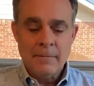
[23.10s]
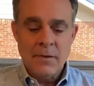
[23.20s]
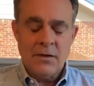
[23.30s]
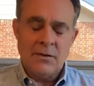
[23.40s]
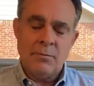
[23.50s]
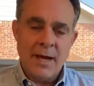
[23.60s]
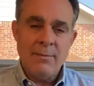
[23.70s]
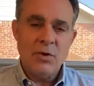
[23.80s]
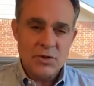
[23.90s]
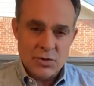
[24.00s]
that the
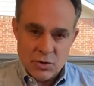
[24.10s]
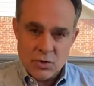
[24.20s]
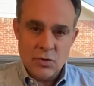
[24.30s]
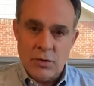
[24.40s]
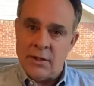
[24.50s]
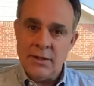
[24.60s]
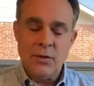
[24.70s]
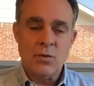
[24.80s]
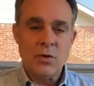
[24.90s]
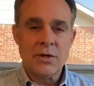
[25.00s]
Bible is truly
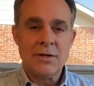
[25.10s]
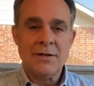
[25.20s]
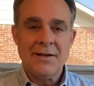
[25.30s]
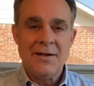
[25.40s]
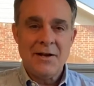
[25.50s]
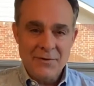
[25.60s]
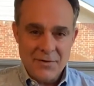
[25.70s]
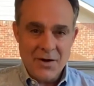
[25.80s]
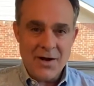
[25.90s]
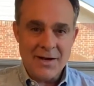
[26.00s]
the Word of
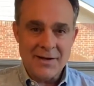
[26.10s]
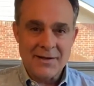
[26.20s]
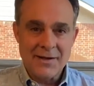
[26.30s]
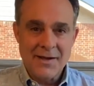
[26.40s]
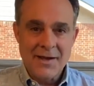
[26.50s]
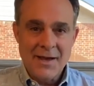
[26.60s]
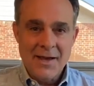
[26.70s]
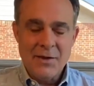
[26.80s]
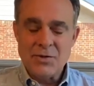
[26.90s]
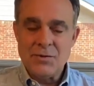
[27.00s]
God.
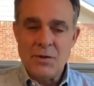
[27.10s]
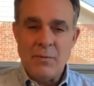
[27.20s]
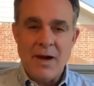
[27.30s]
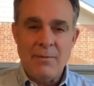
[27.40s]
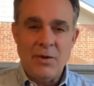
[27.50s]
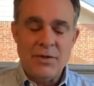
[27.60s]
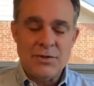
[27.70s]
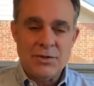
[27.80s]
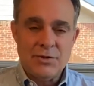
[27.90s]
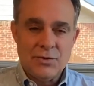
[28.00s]
The Bible
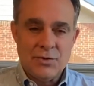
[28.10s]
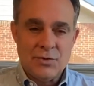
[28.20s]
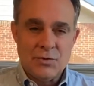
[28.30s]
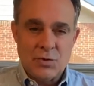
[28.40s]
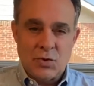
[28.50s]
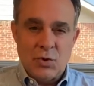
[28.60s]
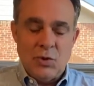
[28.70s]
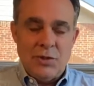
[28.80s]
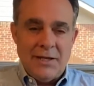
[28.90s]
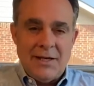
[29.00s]
is
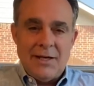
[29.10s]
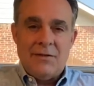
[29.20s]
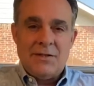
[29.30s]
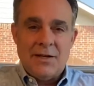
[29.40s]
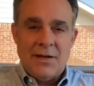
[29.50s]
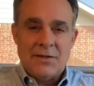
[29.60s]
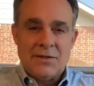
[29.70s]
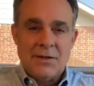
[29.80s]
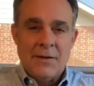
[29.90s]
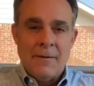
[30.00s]
truly given to
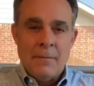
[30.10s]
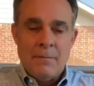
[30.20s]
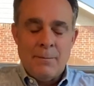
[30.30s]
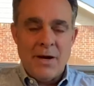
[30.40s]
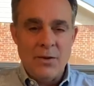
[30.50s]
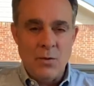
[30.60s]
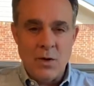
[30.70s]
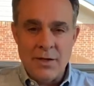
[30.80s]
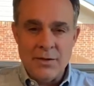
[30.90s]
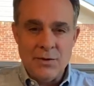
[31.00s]
us by the
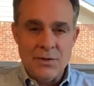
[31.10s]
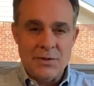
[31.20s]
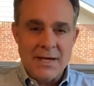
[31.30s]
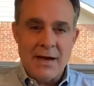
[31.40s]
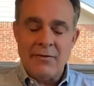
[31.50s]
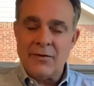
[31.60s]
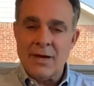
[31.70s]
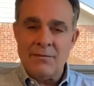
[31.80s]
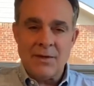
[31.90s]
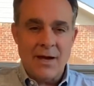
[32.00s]
one who is outside